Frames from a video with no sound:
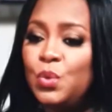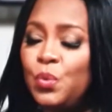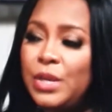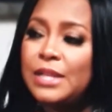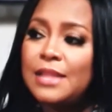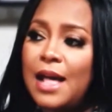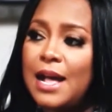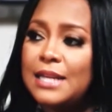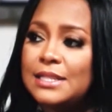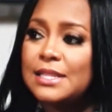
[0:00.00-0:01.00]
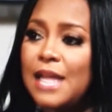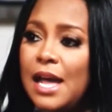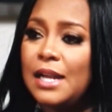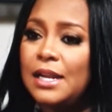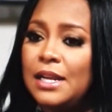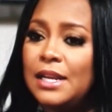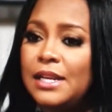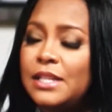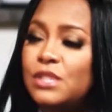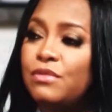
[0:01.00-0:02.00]
Do you realize that
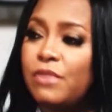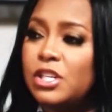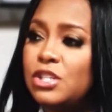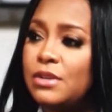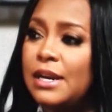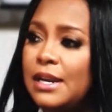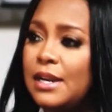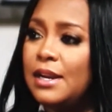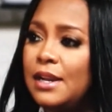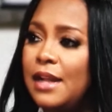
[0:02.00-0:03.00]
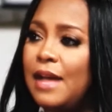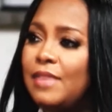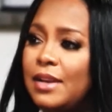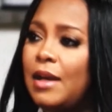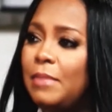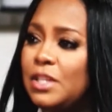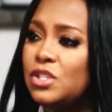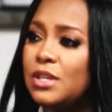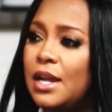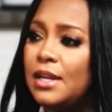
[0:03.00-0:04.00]
he's frustrated having not
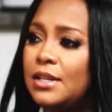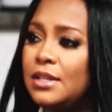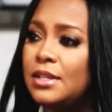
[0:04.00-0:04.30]
met your dad?